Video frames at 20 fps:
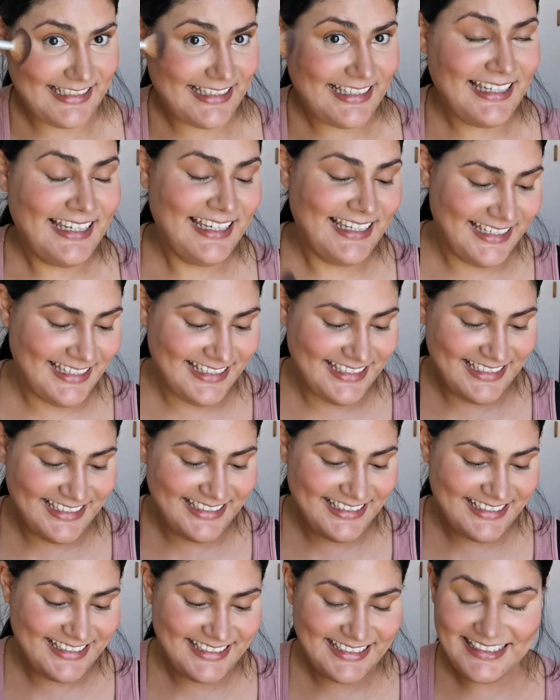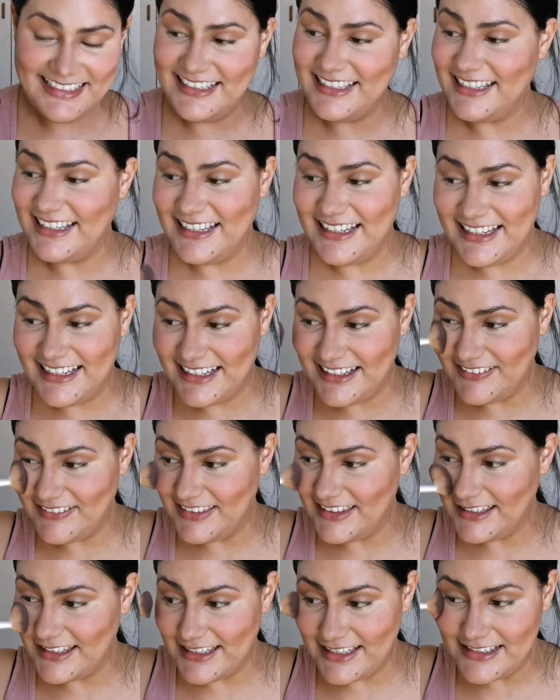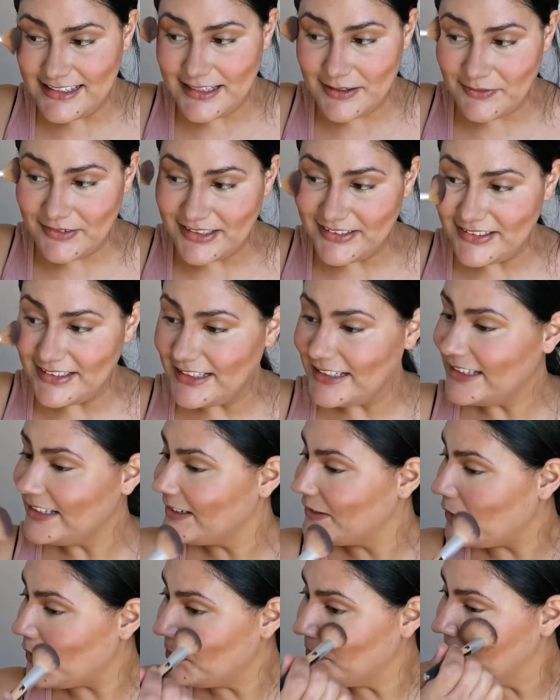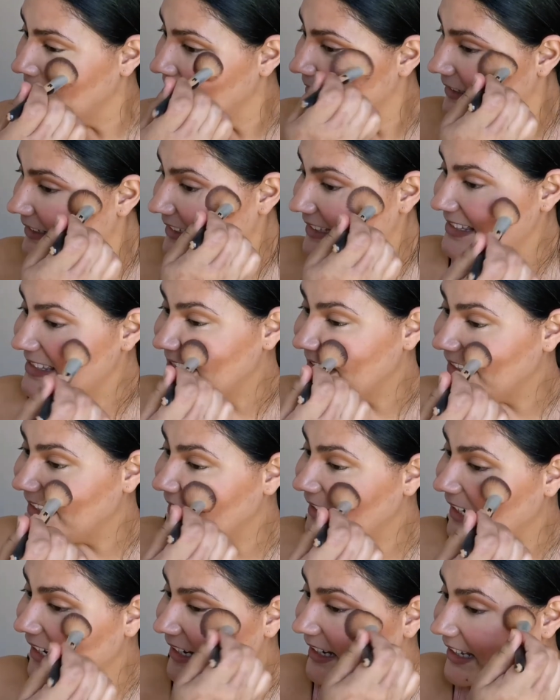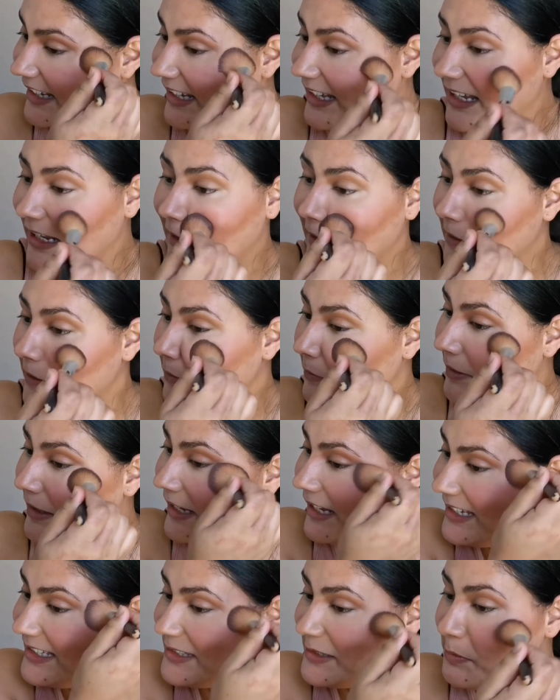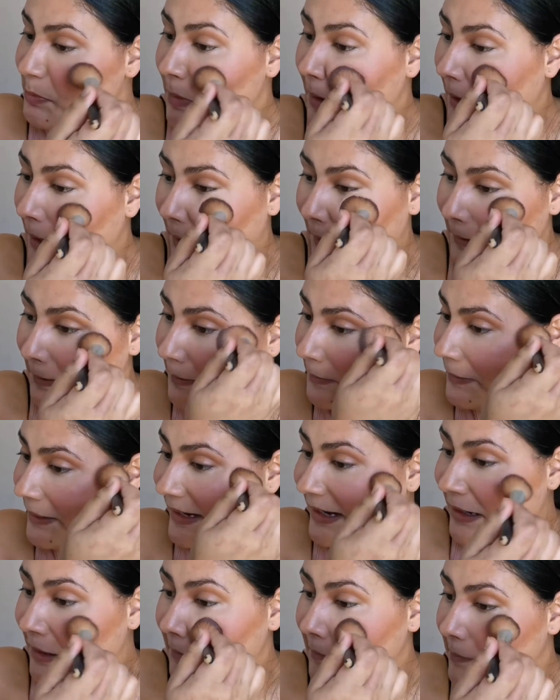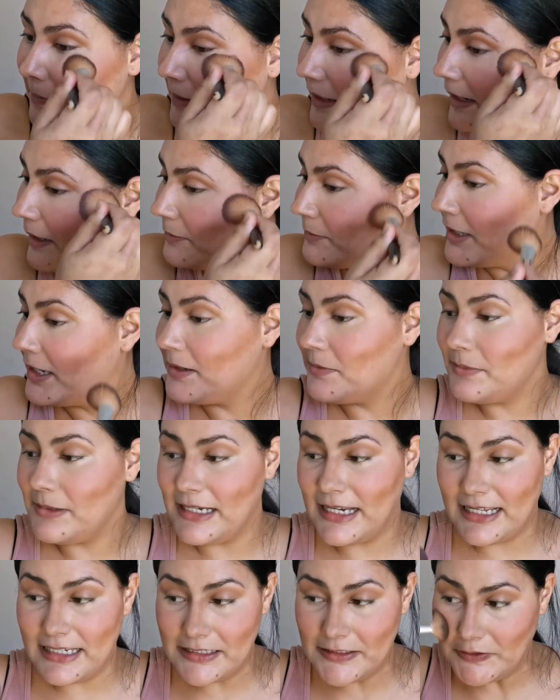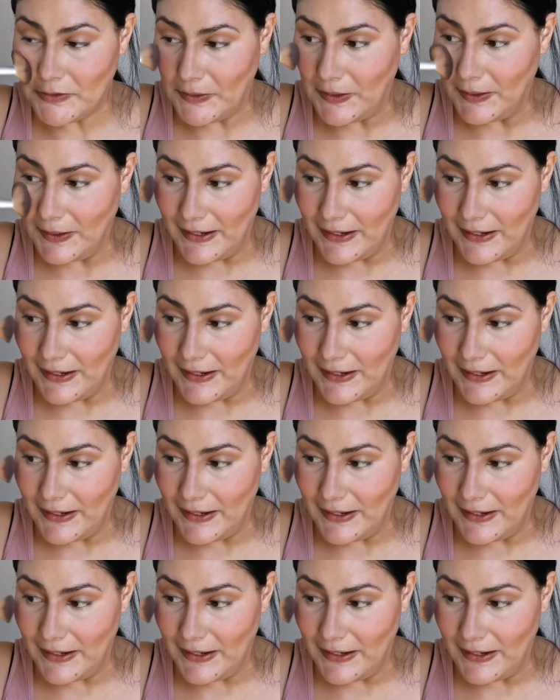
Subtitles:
I'm thinking someone commented and said they like the way I smile when I apply my blush.